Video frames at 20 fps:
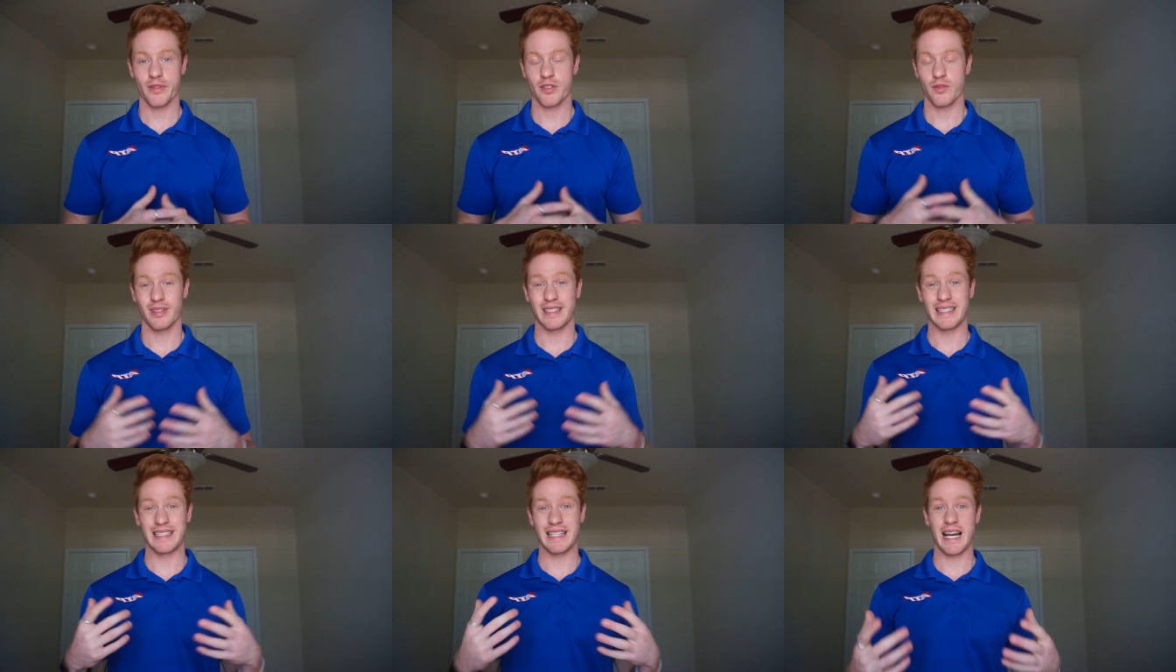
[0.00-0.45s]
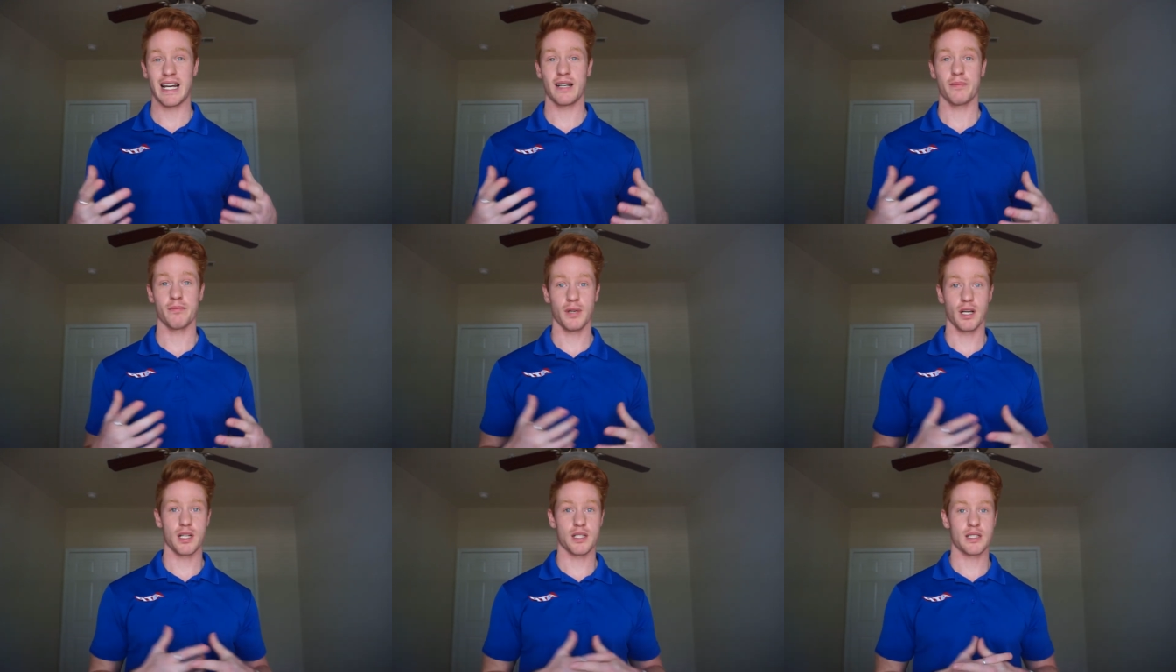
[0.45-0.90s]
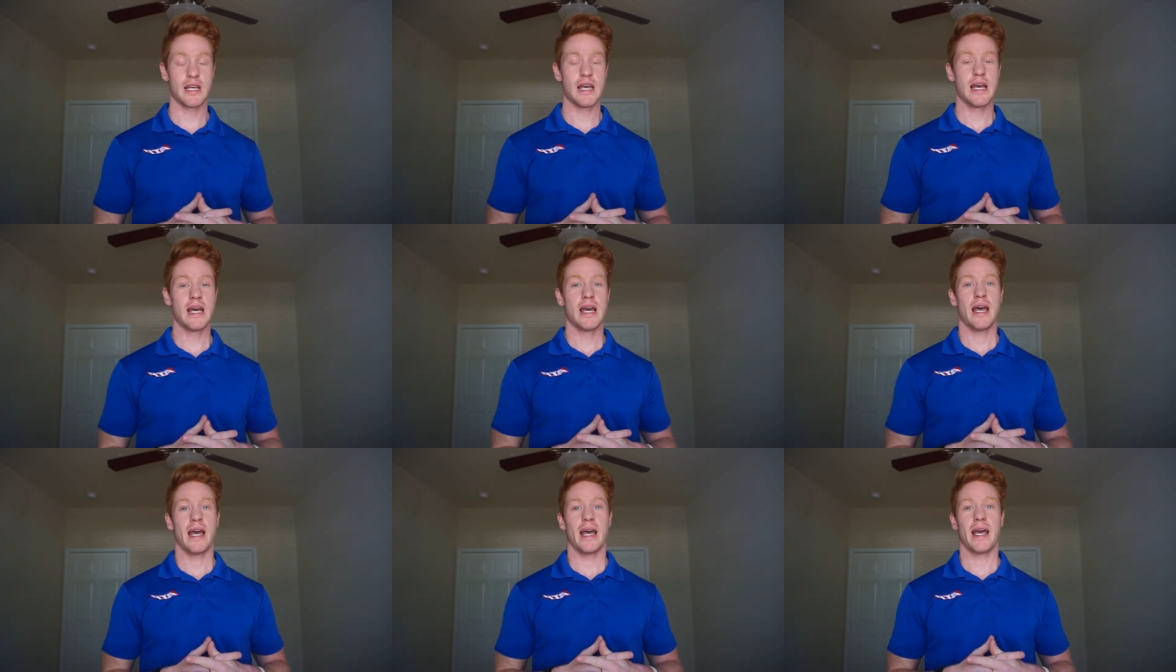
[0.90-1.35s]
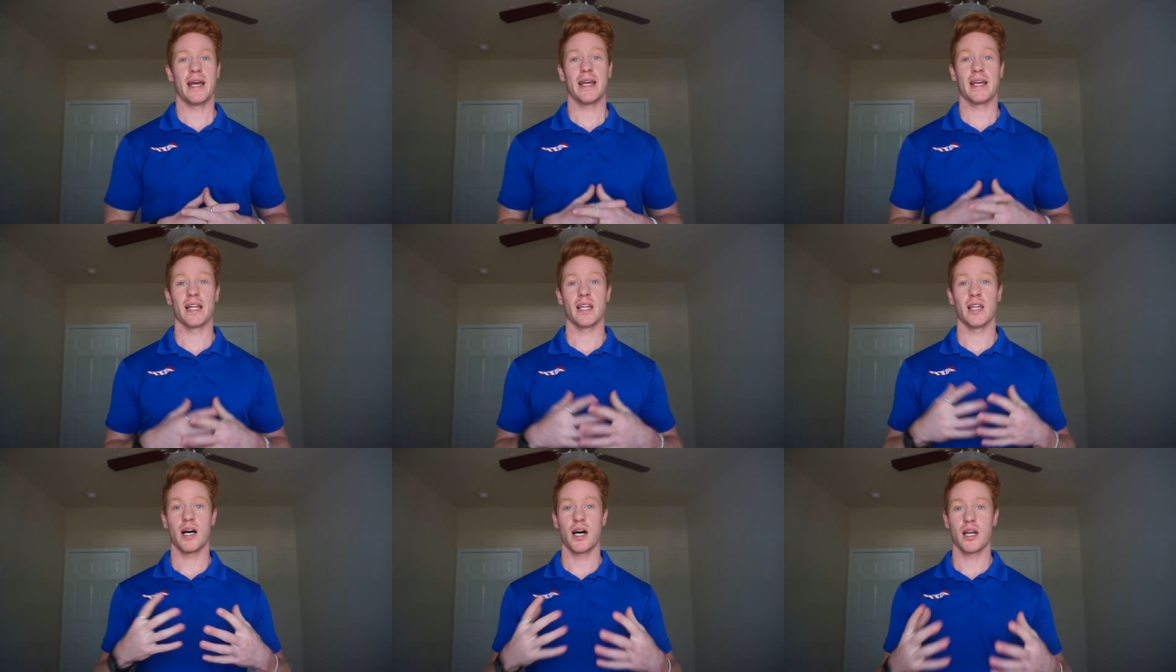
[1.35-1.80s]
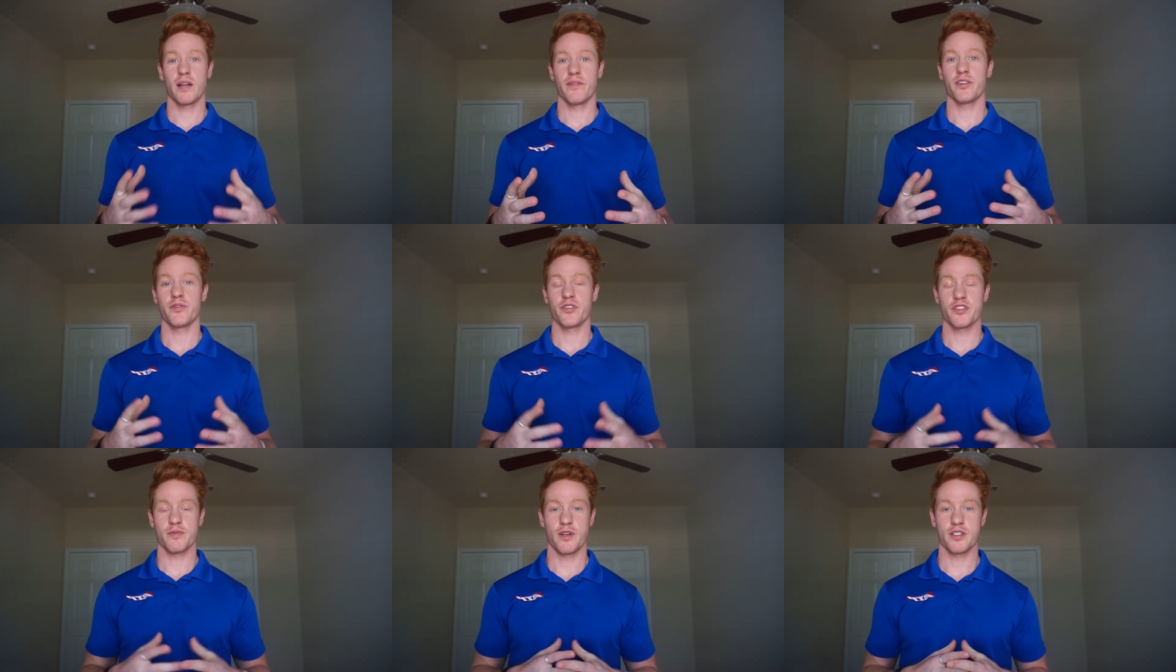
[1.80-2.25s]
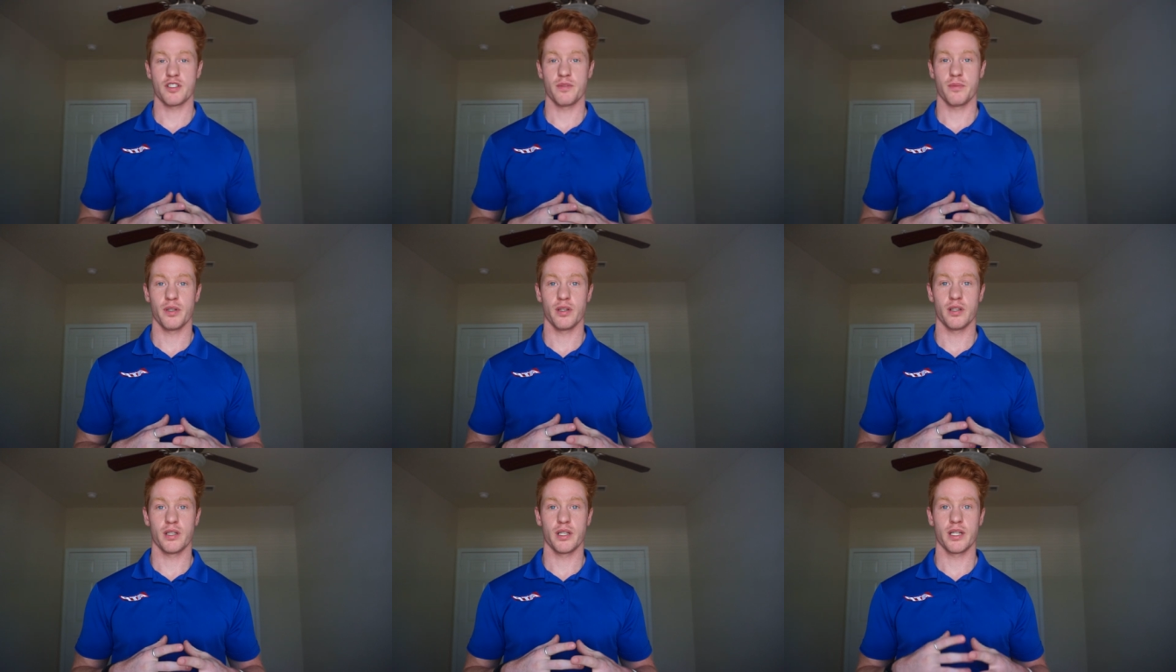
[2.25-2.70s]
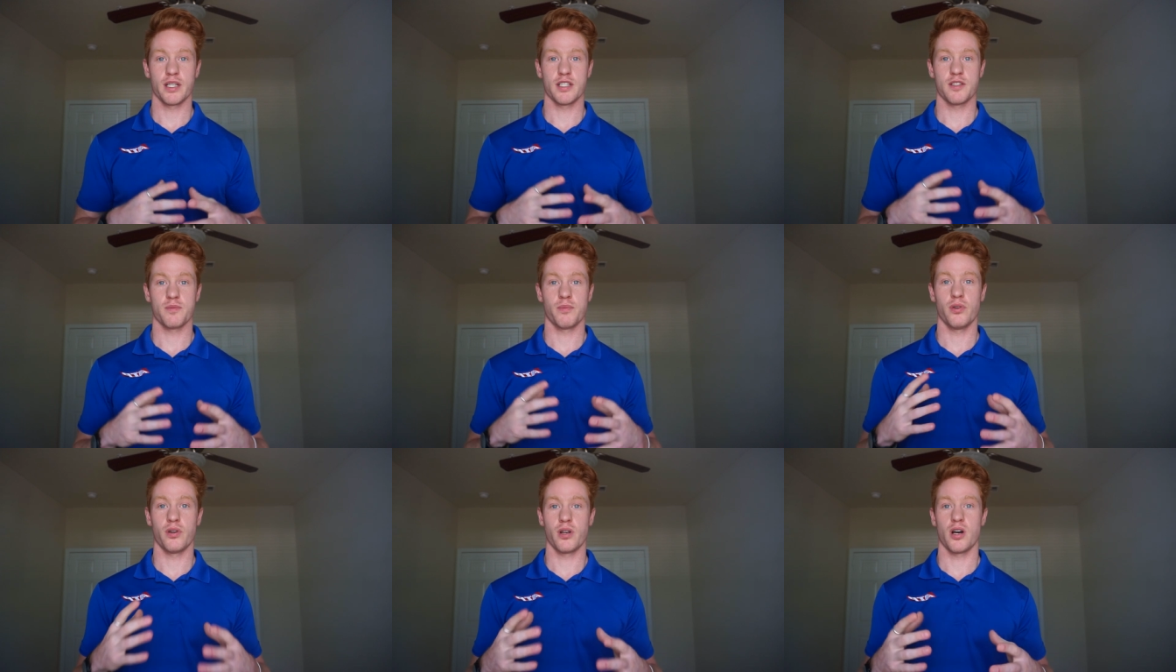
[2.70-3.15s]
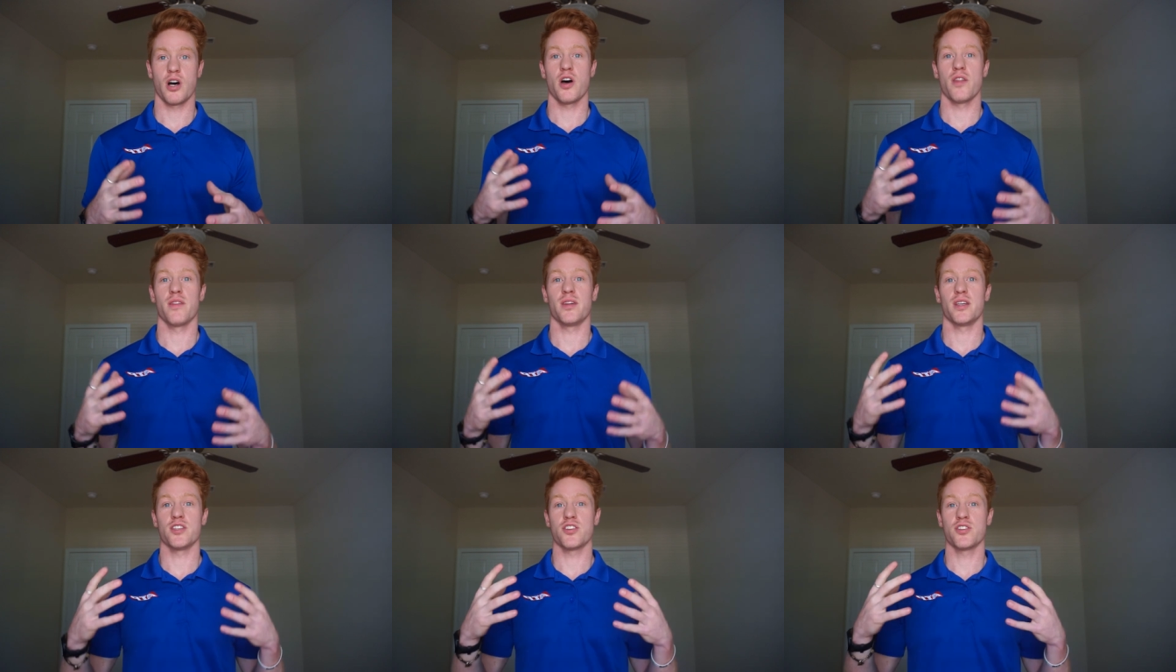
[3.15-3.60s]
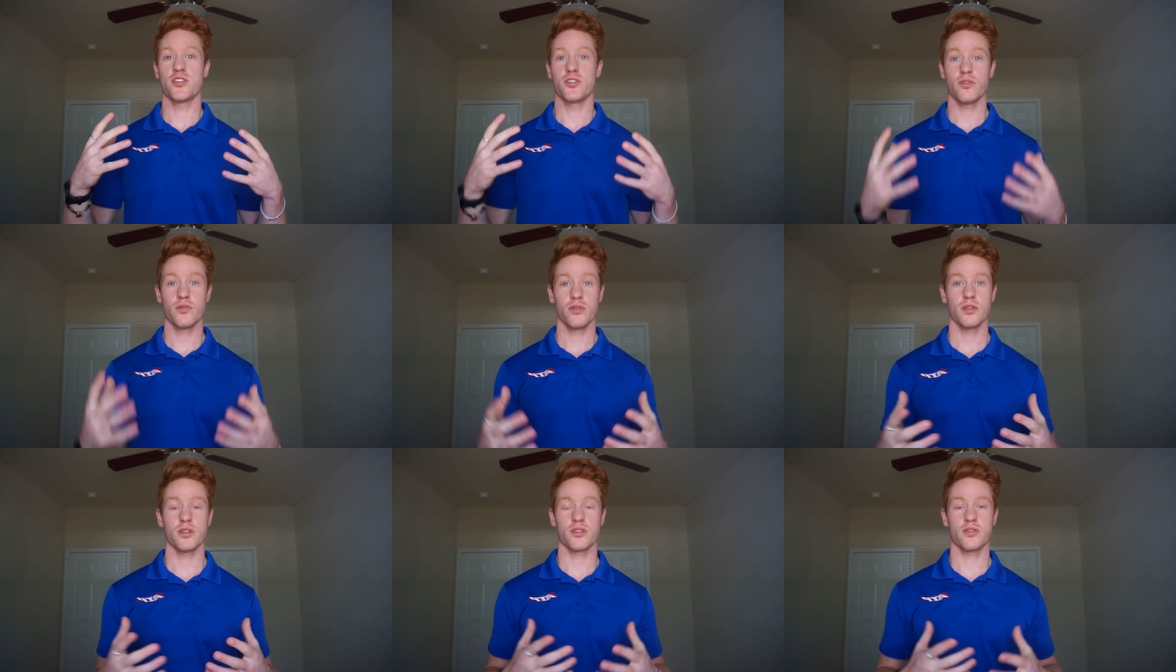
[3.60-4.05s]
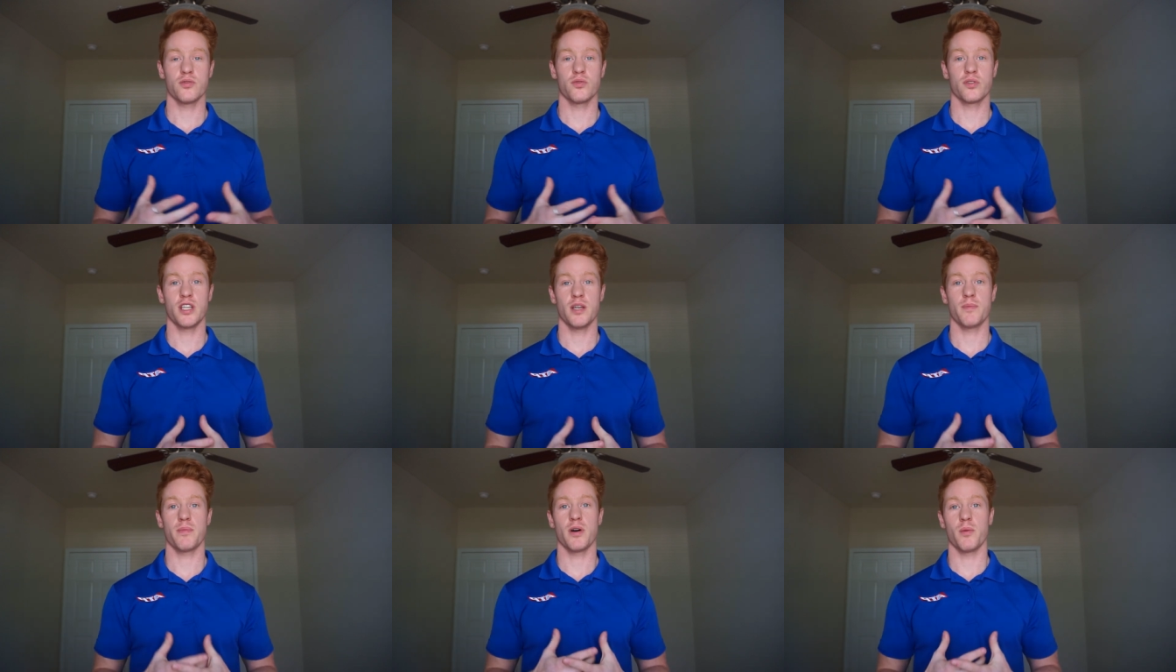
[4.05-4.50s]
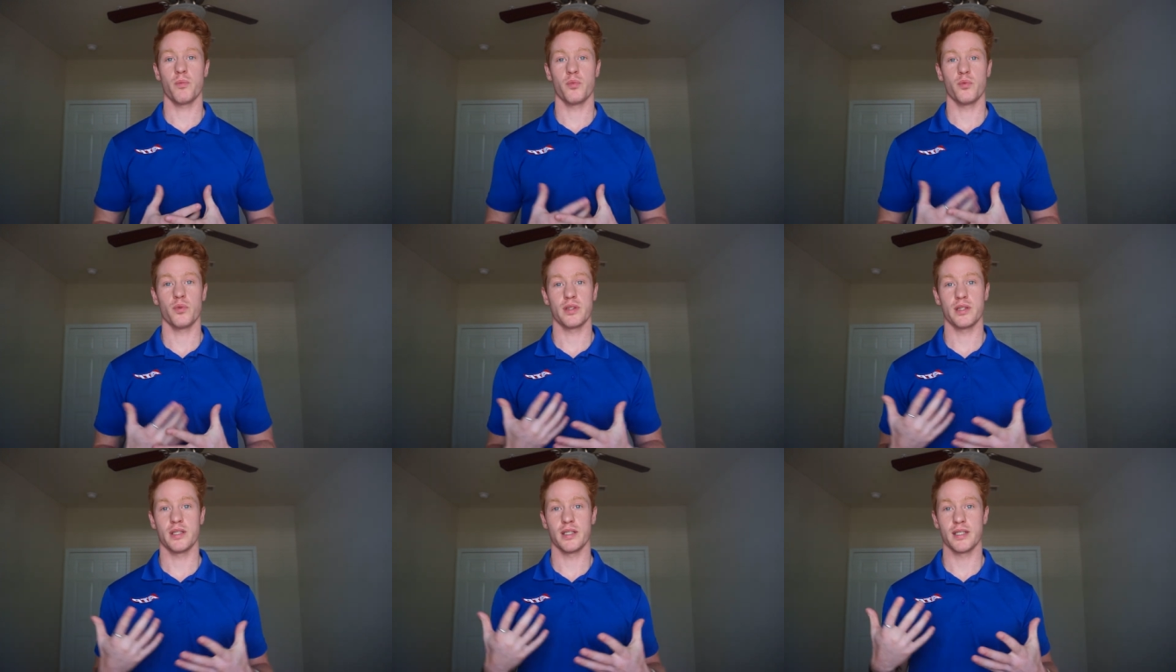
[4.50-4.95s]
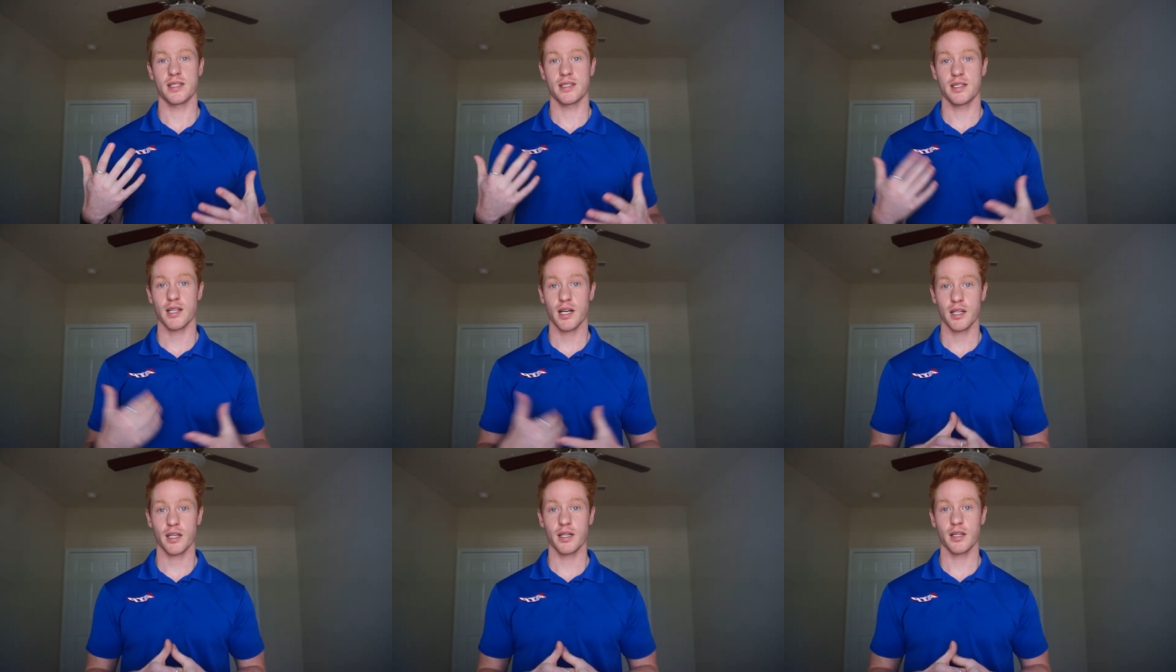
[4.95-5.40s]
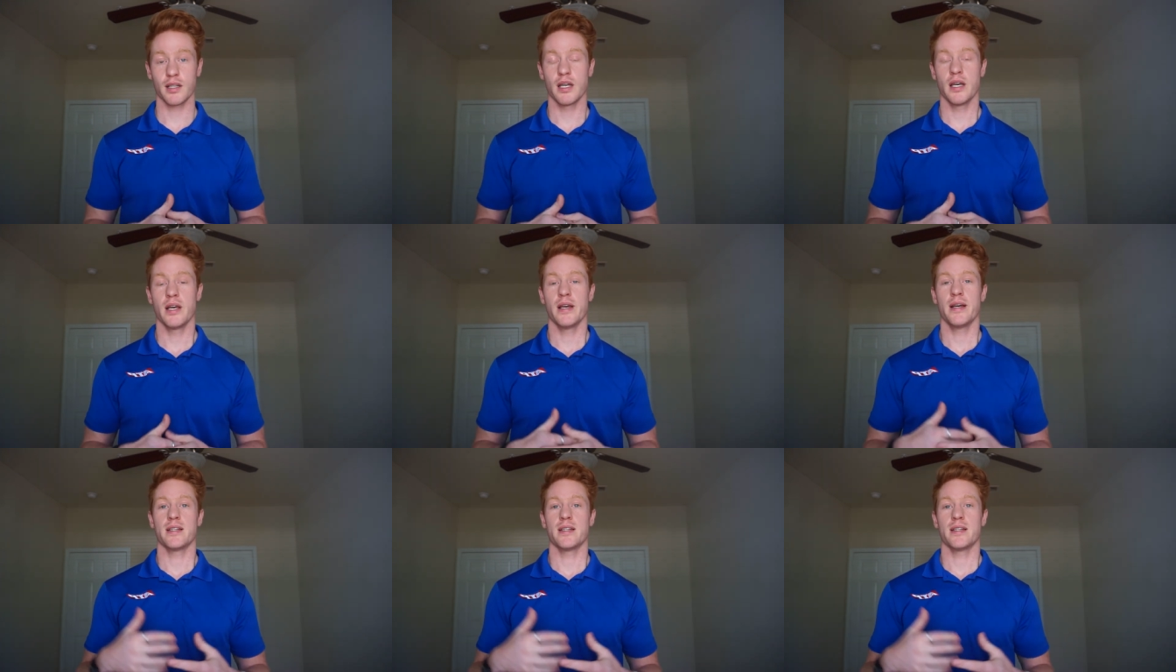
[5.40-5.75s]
It's only nine months, and a lot of the responsibility is put on the student to keep up with the studying,